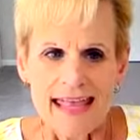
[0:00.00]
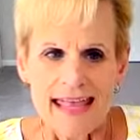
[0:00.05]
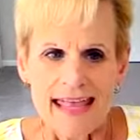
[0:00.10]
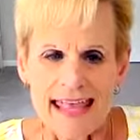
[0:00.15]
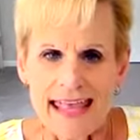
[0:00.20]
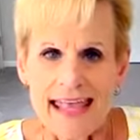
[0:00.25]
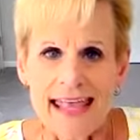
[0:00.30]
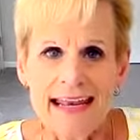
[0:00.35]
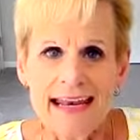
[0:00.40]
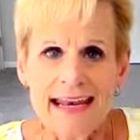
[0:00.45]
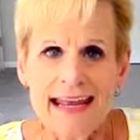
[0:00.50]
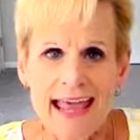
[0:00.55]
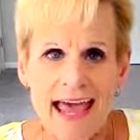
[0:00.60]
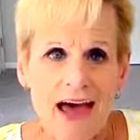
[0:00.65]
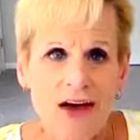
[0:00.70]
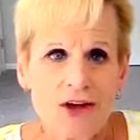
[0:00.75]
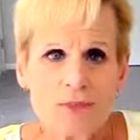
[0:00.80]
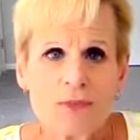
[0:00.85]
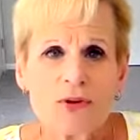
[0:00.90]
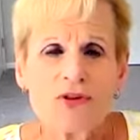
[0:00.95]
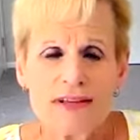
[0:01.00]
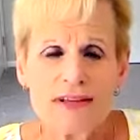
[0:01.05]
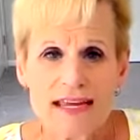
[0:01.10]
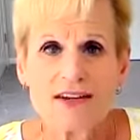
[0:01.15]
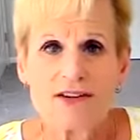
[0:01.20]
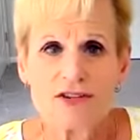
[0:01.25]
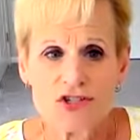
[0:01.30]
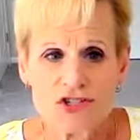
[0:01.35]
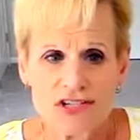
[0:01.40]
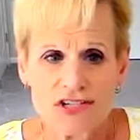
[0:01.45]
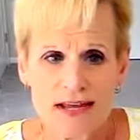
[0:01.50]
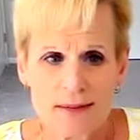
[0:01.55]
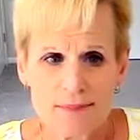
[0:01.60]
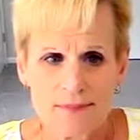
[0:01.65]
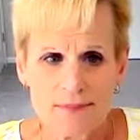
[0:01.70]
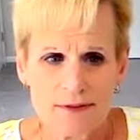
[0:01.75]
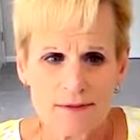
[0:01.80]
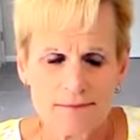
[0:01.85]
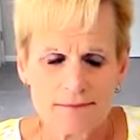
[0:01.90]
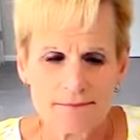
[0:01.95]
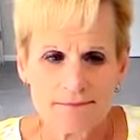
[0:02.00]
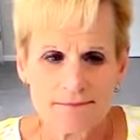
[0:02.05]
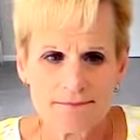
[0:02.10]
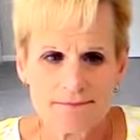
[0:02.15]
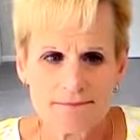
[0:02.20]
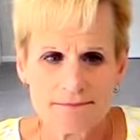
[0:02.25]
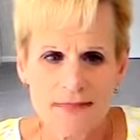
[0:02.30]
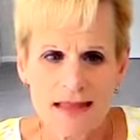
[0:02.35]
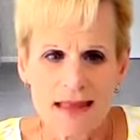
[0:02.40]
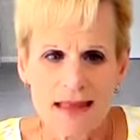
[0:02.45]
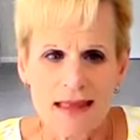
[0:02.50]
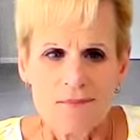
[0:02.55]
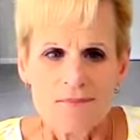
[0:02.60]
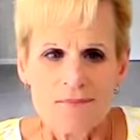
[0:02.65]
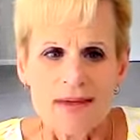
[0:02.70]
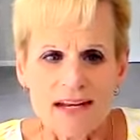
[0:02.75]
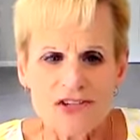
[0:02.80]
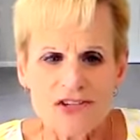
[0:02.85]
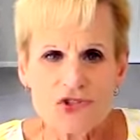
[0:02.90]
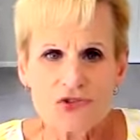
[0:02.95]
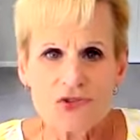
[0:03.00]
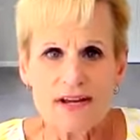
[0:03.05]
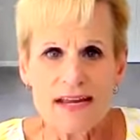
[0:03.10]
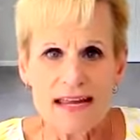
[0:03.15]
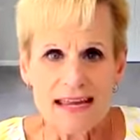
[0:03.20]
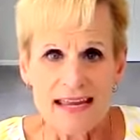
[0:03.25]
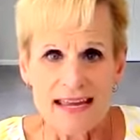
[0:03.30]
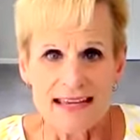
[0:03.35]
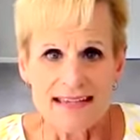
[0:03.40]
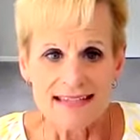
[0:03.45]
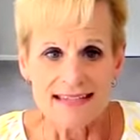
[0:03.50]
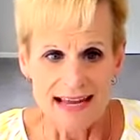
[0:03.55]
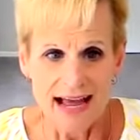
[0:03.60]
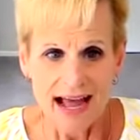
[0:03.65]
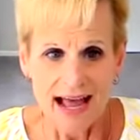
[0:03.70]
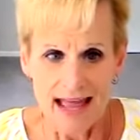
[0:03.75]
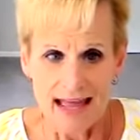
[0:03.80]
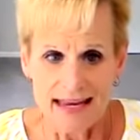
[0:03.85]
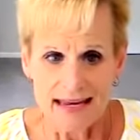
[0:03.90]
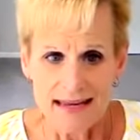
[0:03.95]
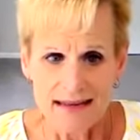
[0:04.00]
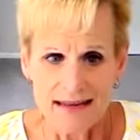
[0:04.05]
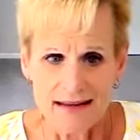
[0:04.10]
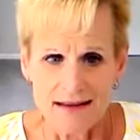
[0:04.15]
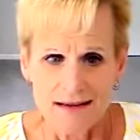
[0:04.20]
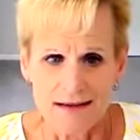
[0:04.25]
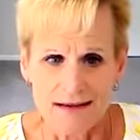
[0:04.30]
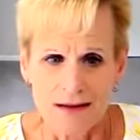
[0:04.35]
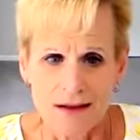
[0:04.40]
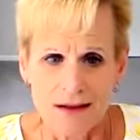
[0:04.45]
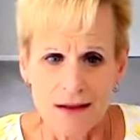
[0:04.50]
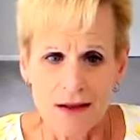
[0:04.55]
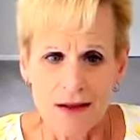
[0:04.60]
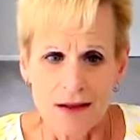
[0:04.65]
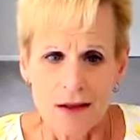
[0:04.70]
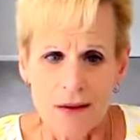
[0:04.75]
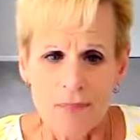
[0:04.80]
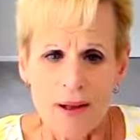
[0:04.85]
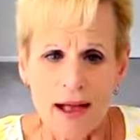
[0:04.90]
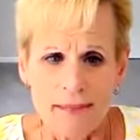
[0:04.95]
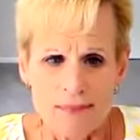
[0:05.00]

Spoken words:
In accountable leadership, ministry is done by